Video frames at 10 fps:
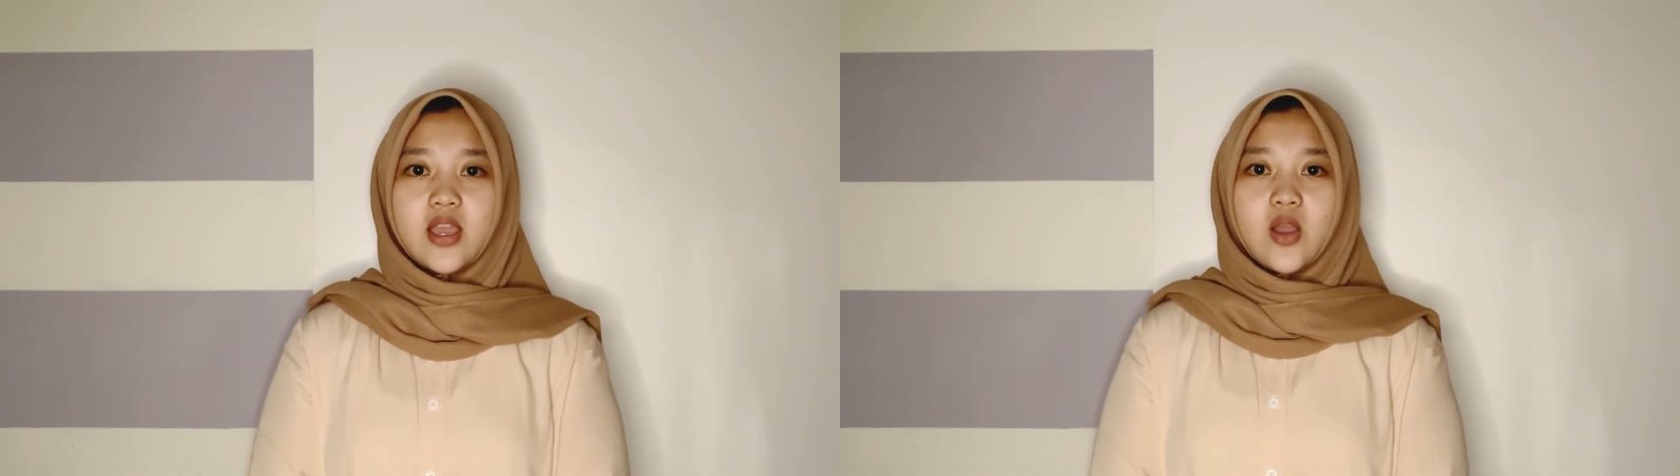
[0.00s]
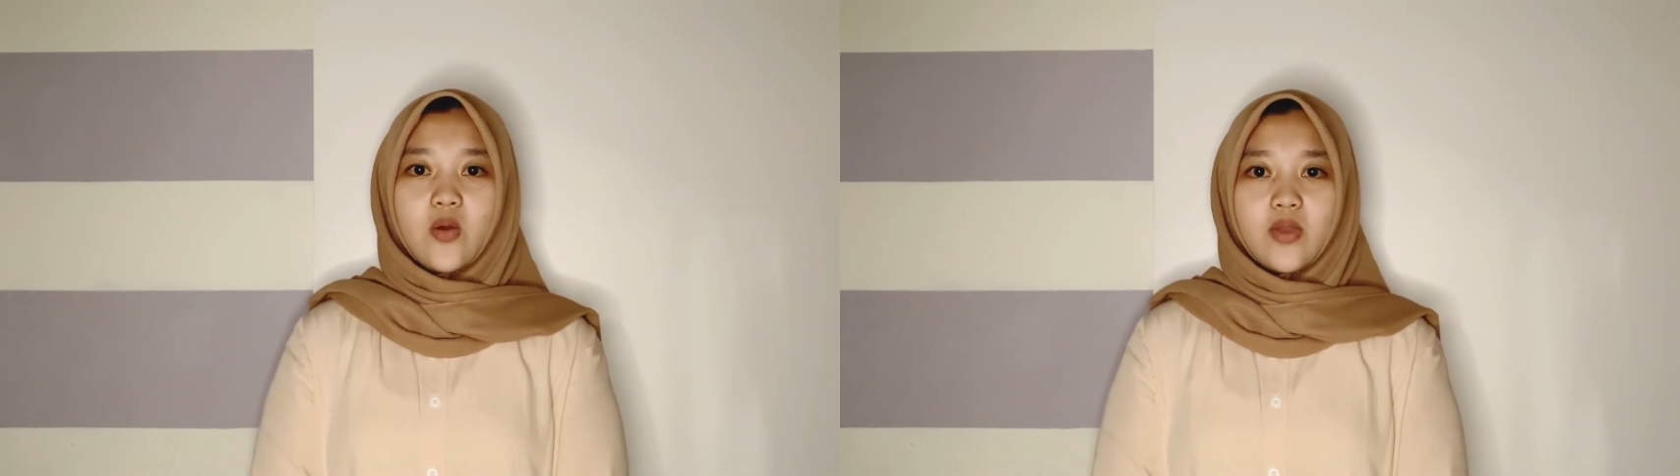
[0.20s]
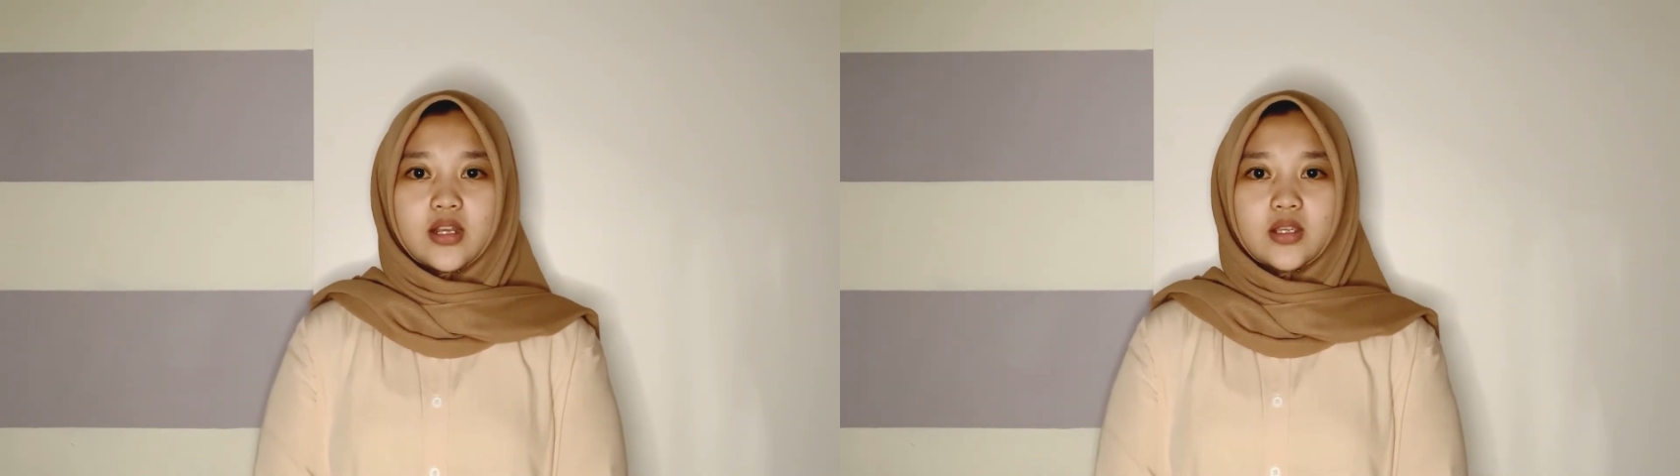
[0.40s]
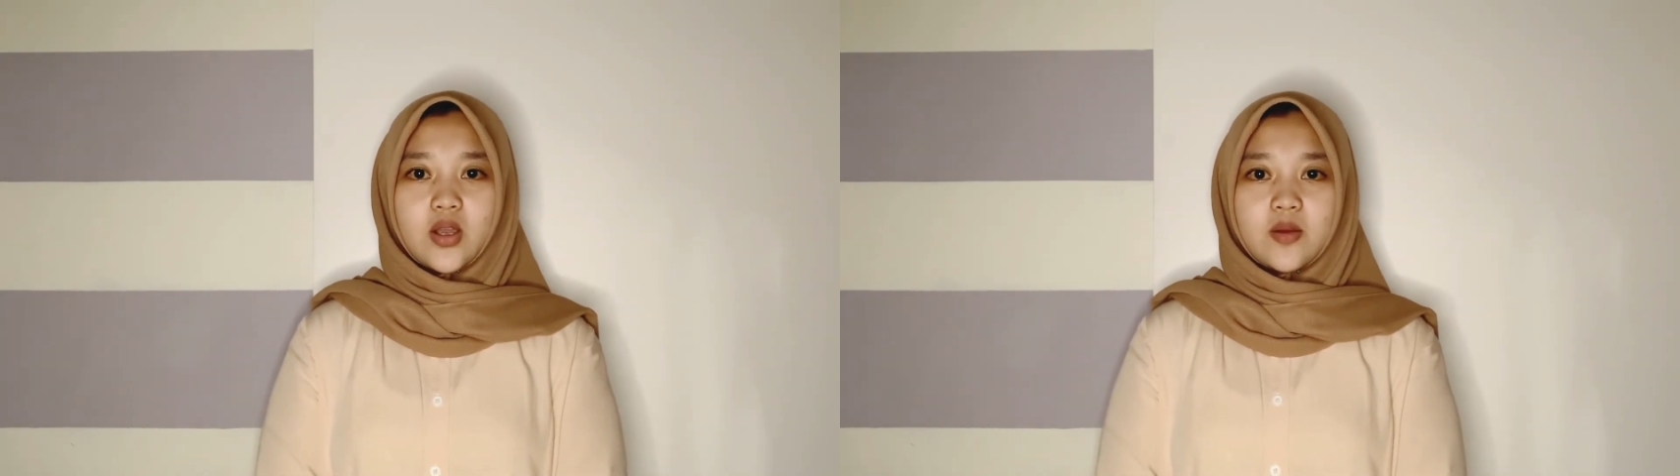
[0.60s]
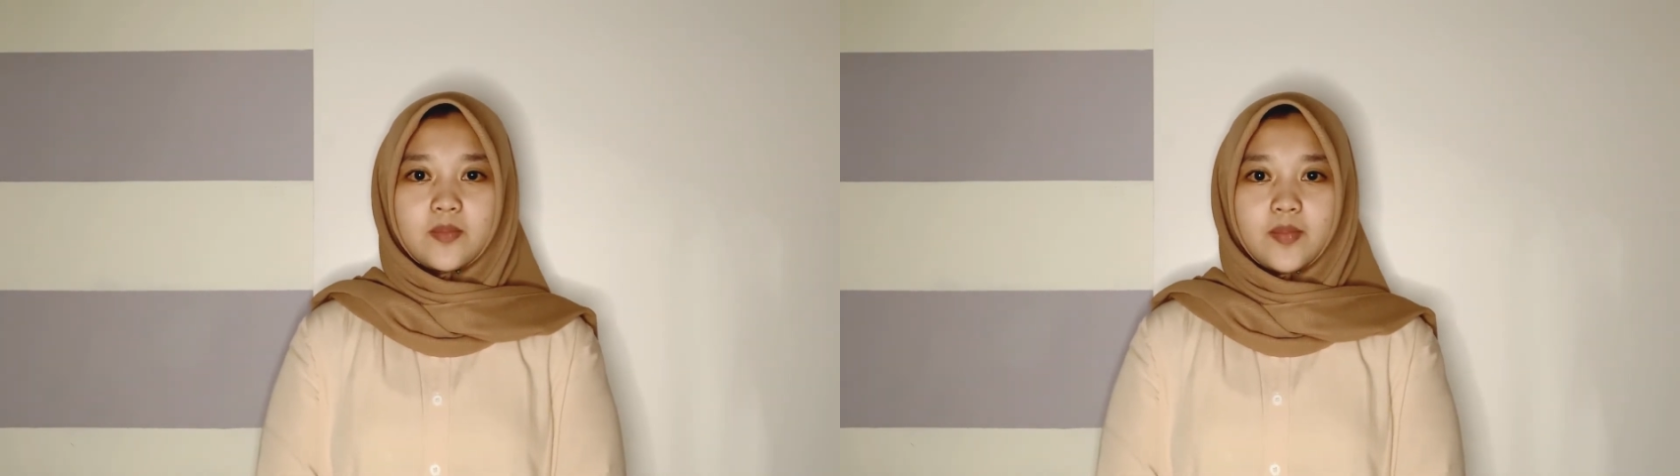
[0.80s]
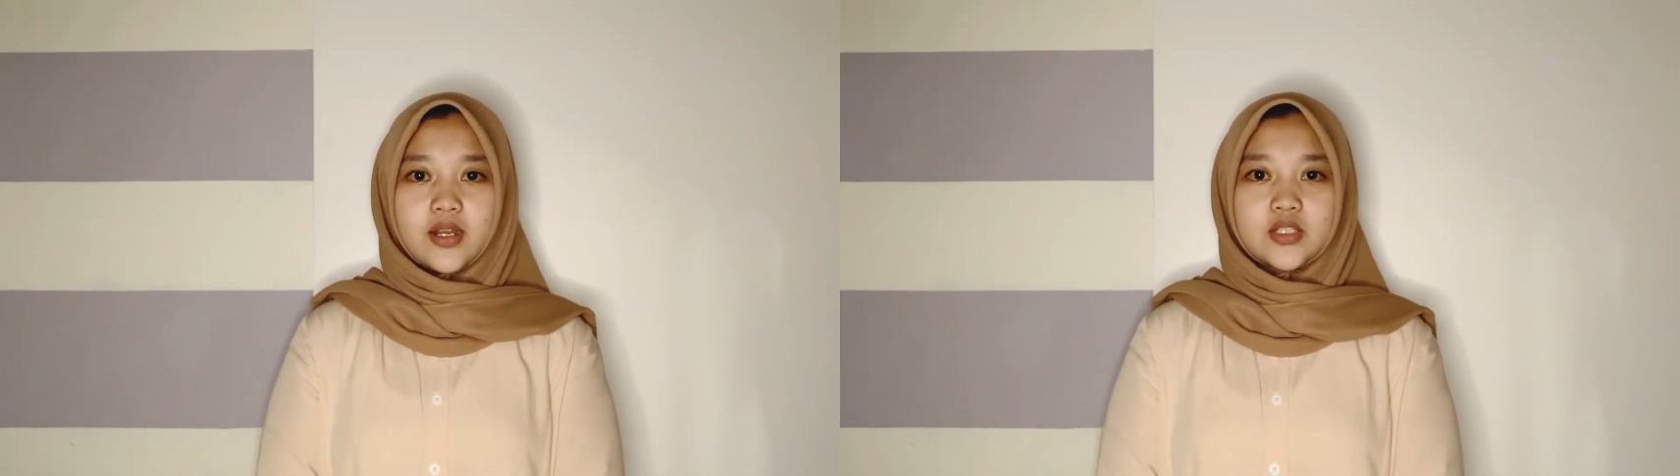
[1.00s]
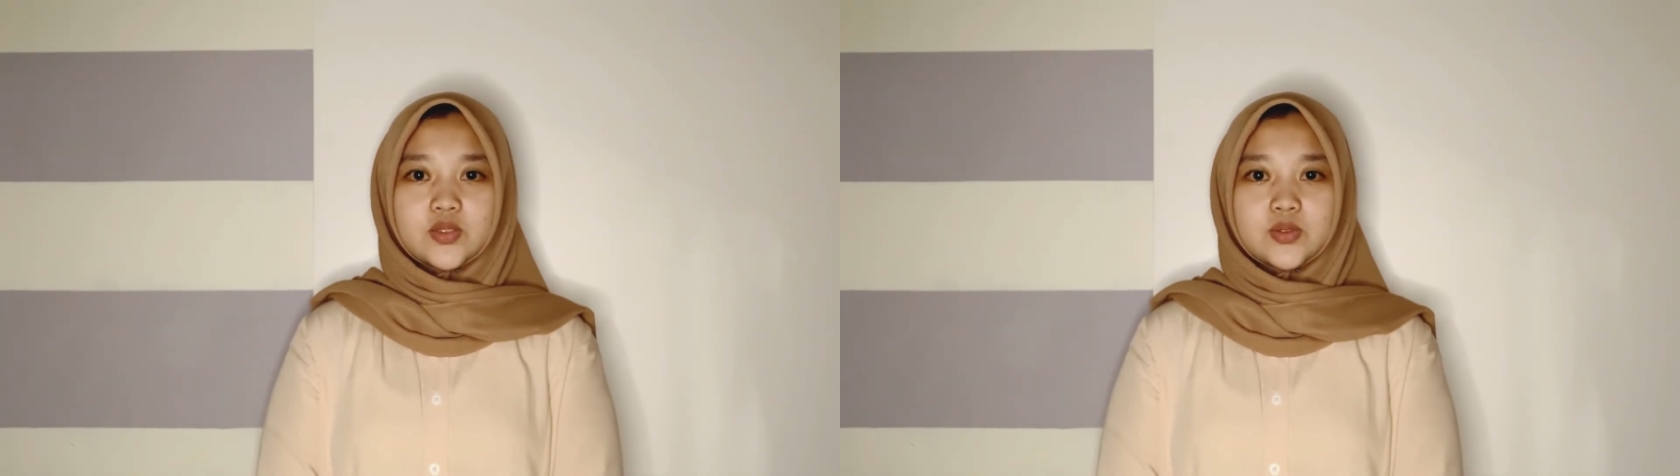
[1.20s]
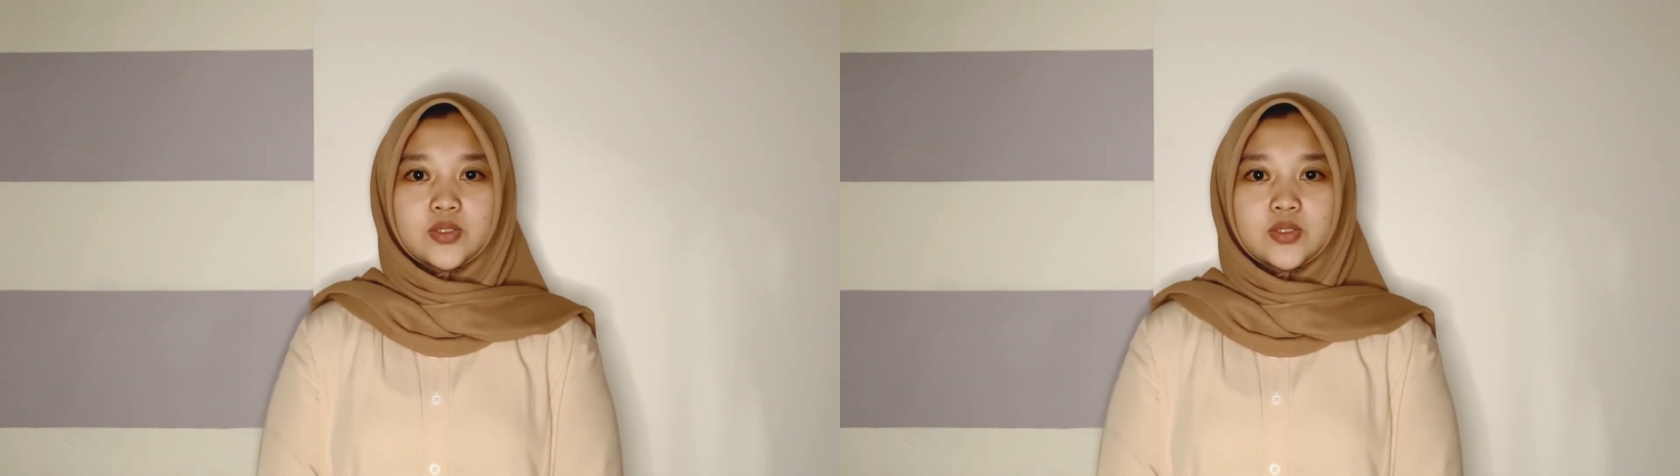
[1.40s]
when compared to